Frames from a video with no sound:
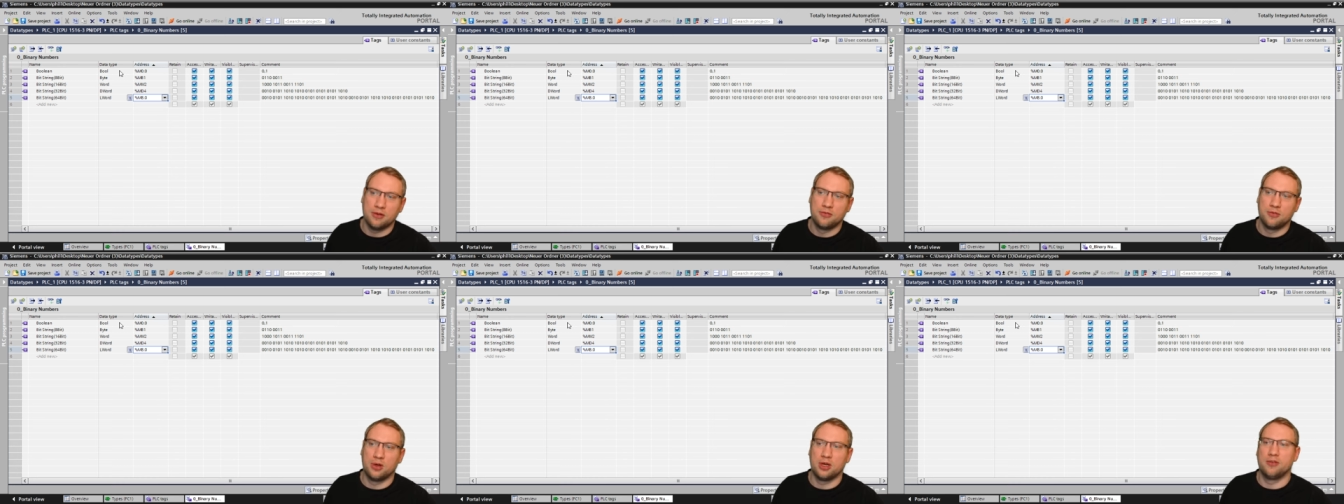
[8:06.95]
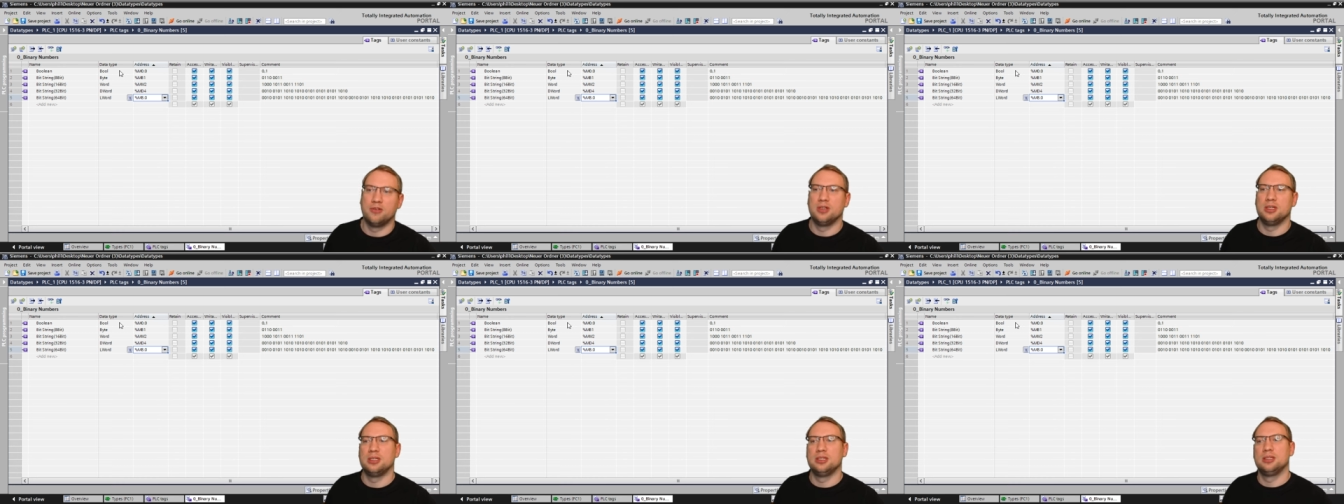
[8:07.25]
For
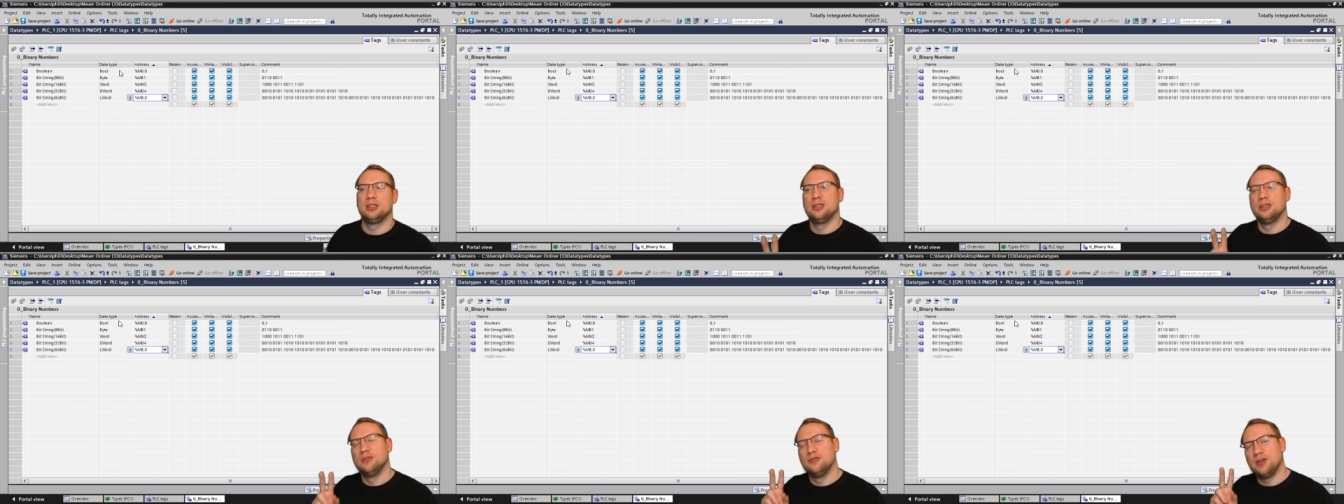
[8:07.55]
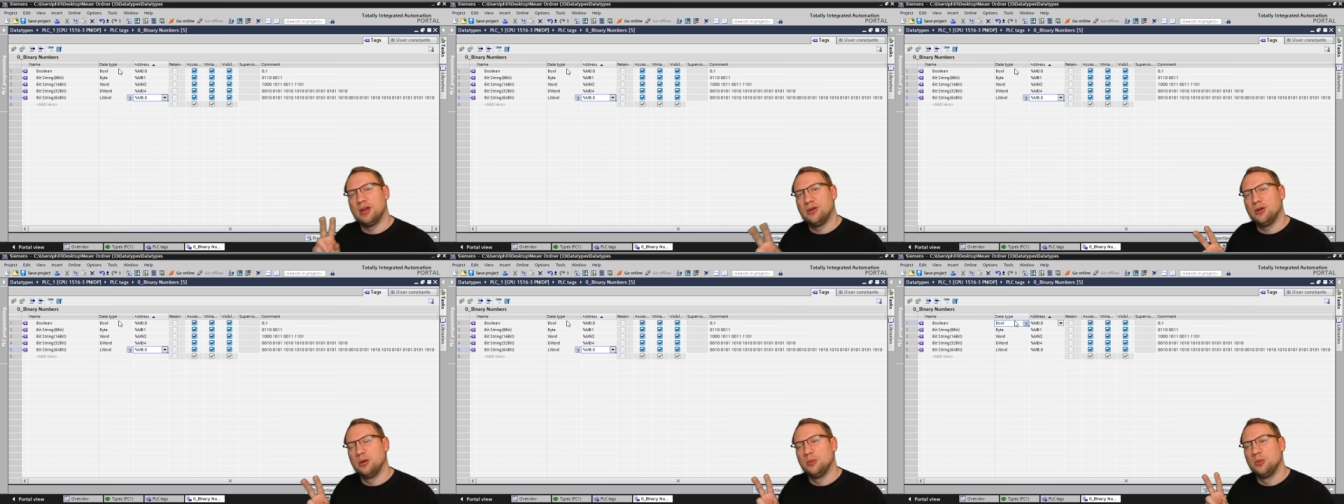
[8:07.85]
every
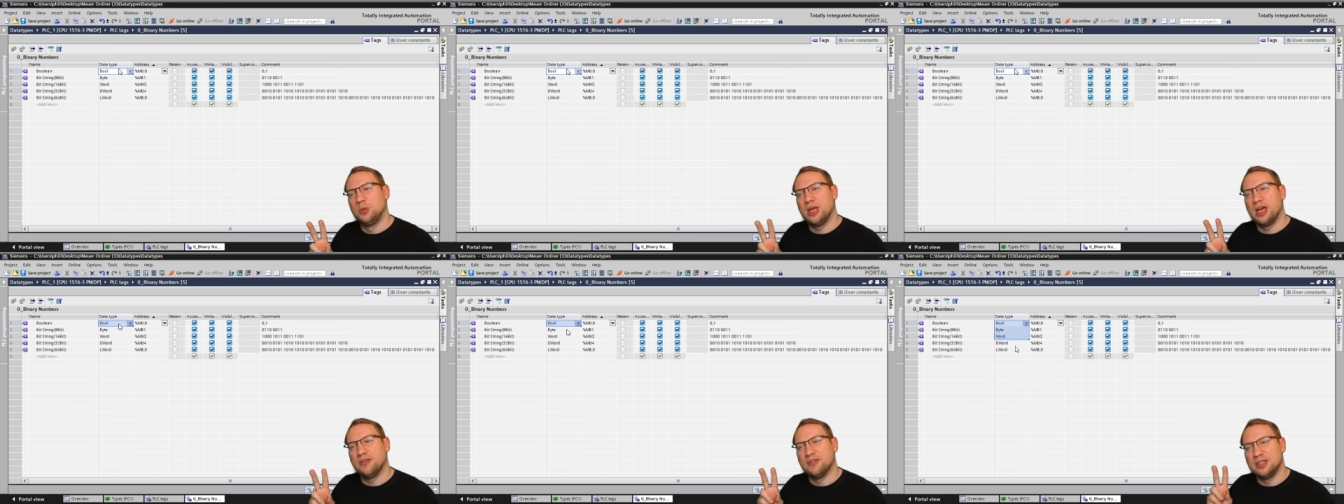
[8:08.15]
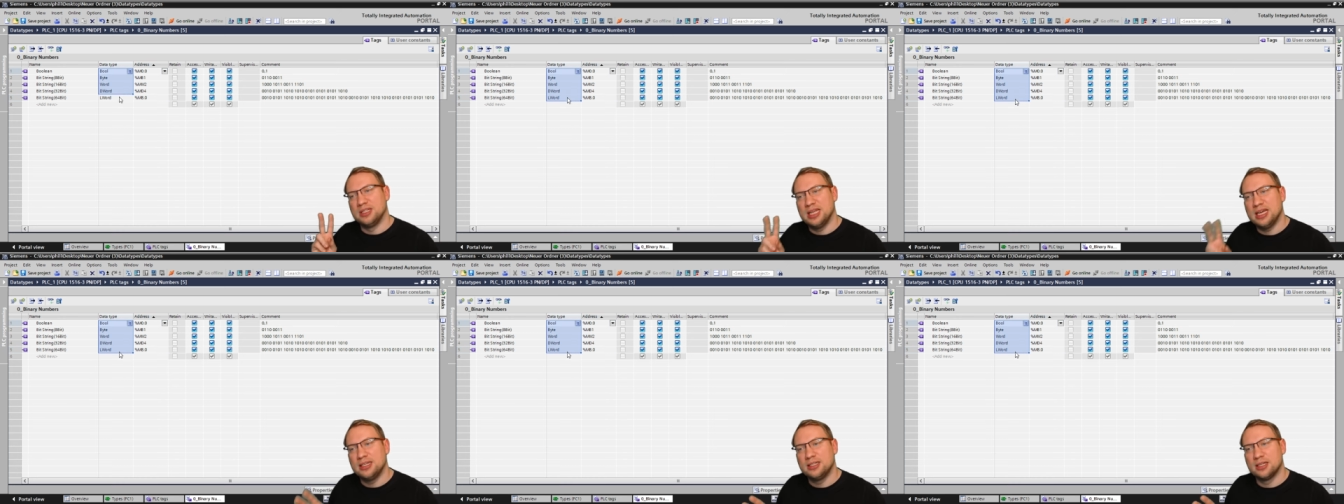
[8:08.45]
variable, we have a
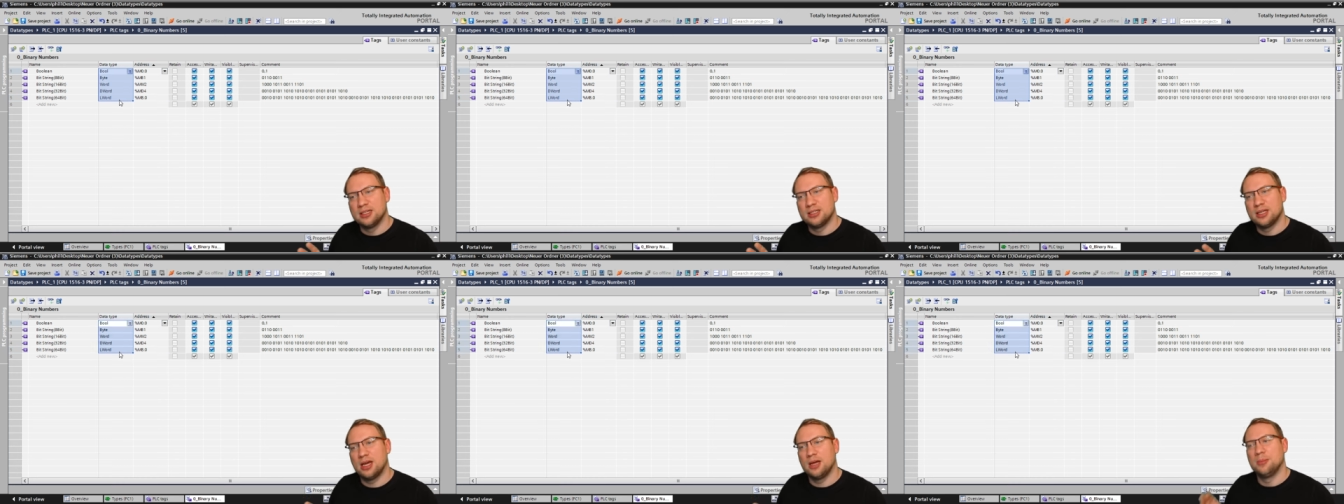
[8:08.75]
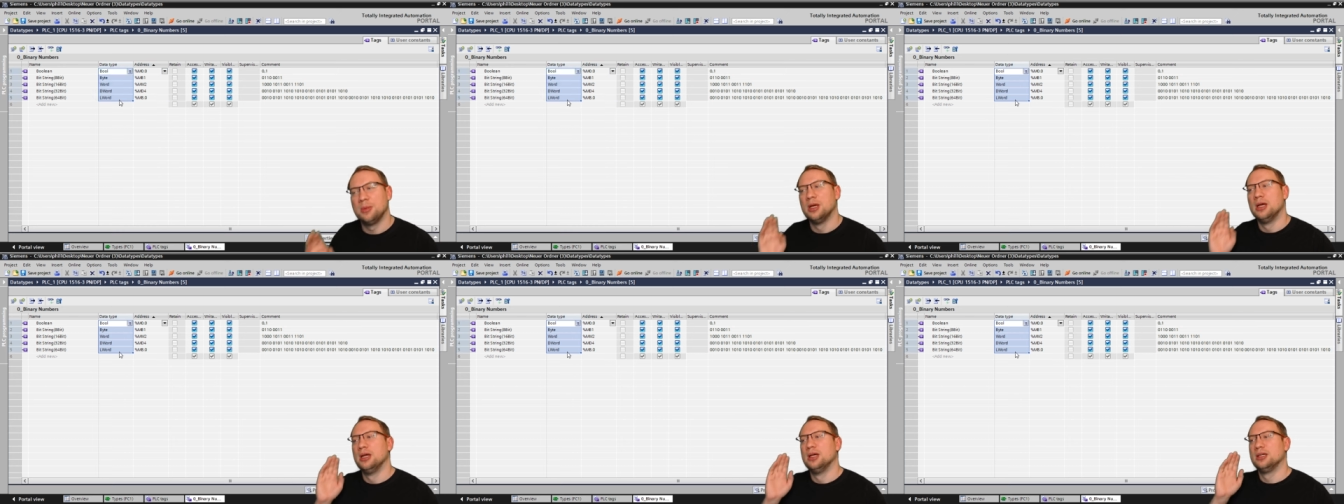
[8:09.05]
data type
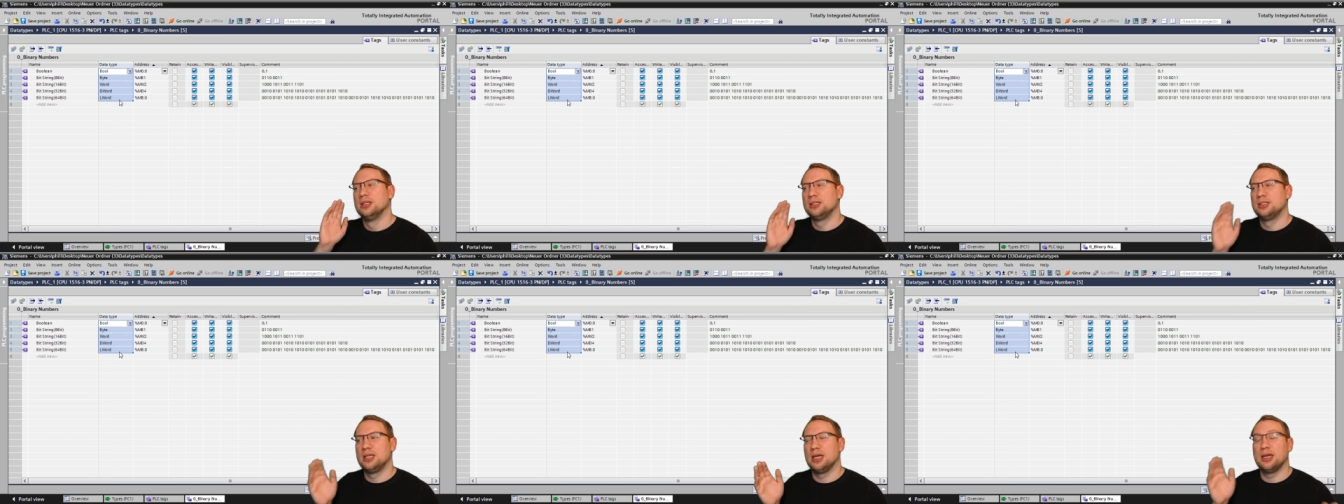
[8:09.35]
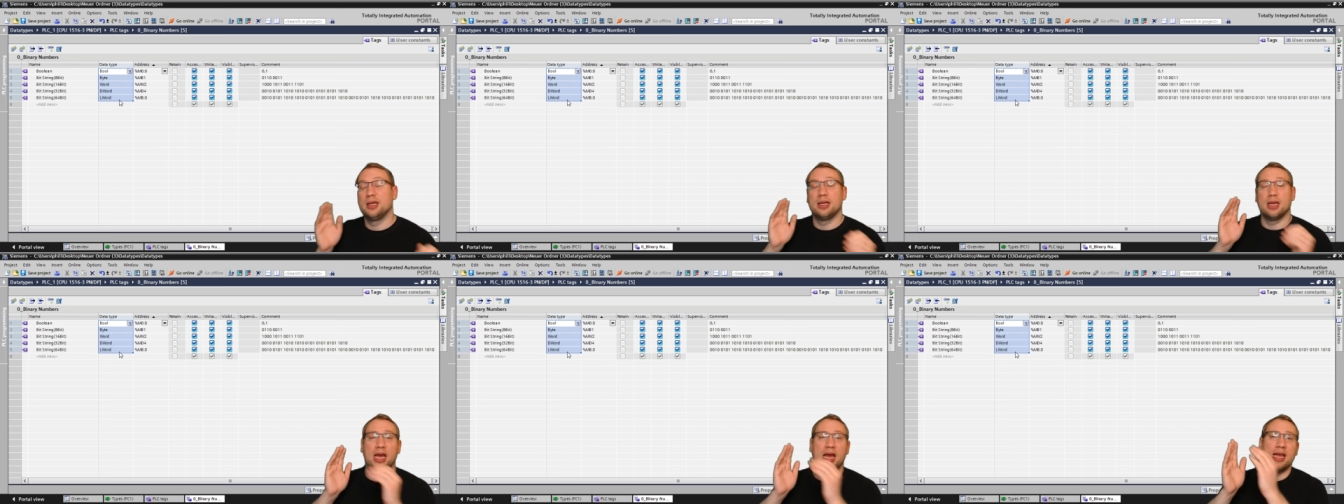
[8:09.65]

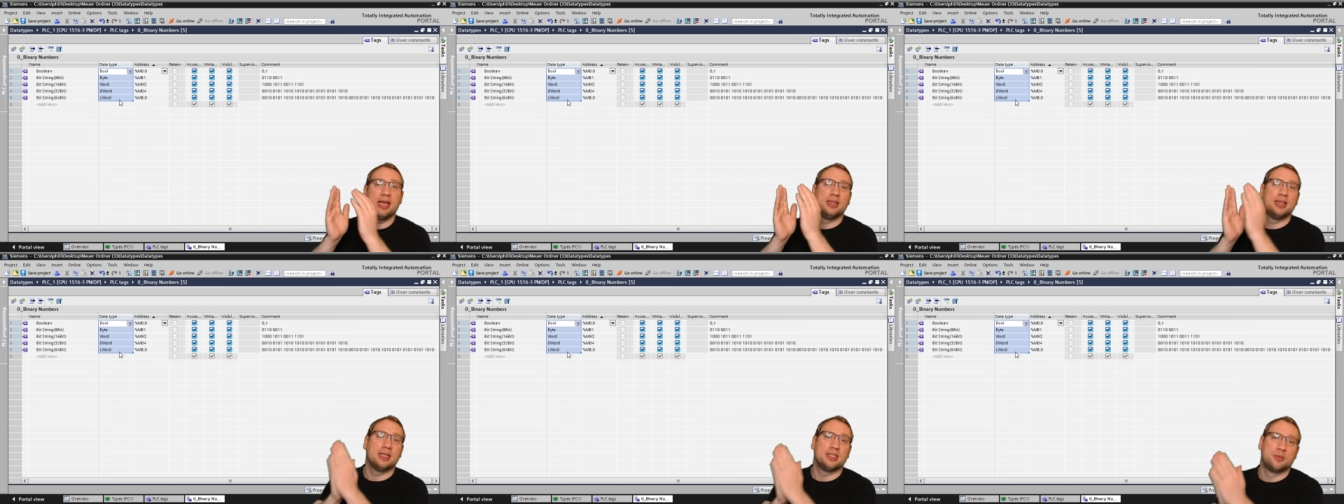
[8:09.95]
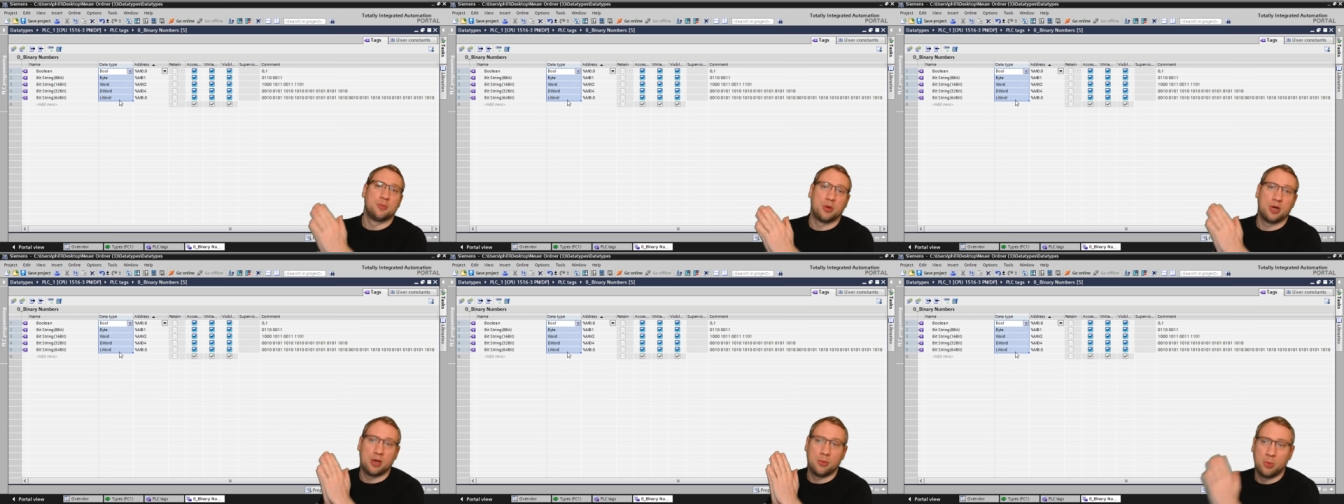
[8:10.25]
saying, hey, that's
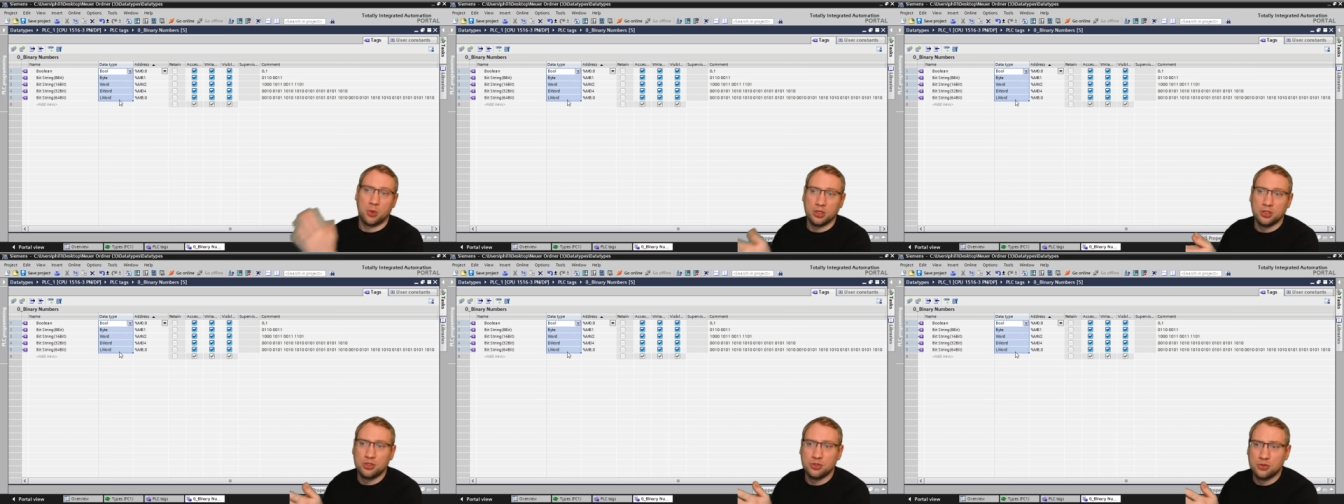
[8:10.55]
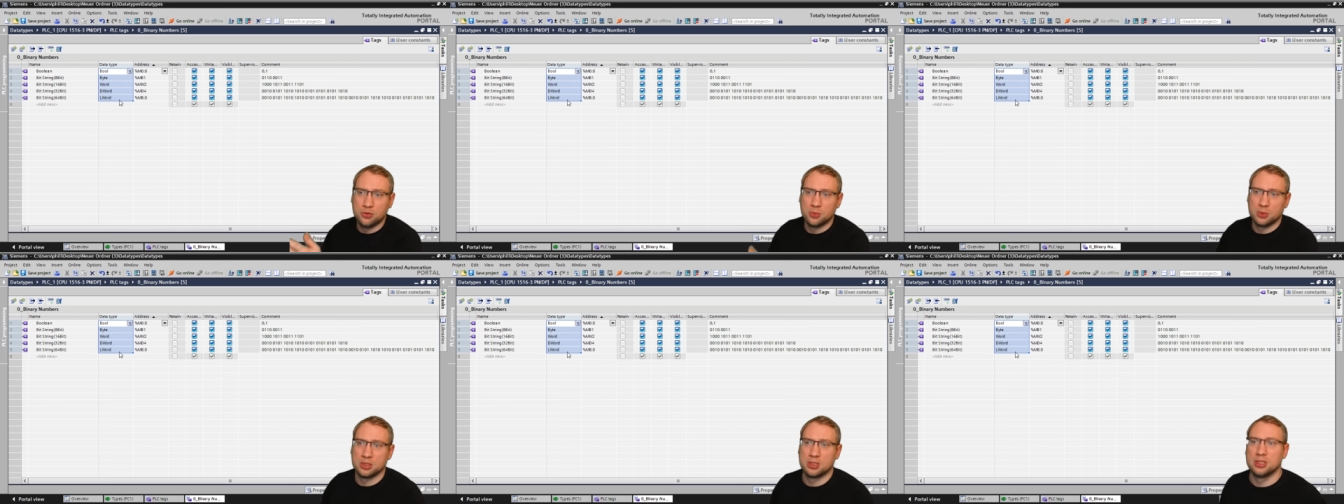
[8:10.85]
what I want to do
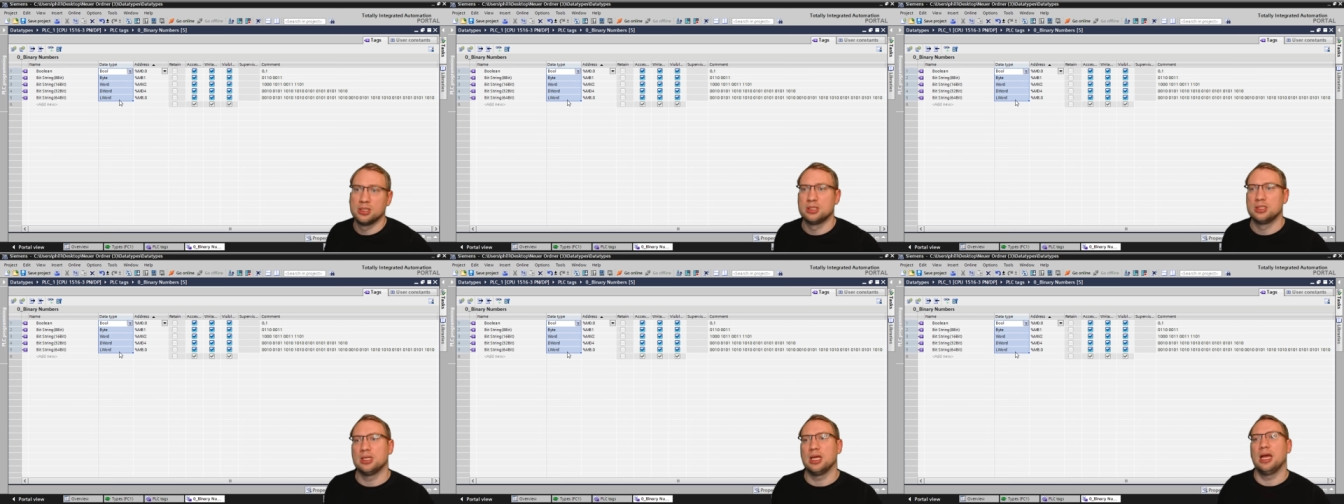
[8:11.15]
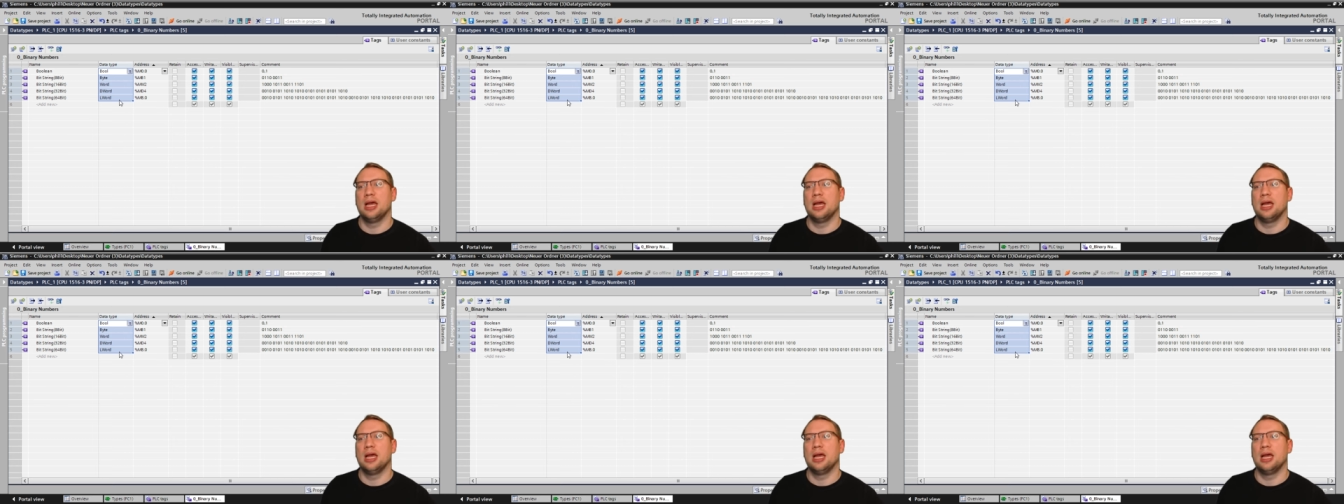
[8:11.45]
with this,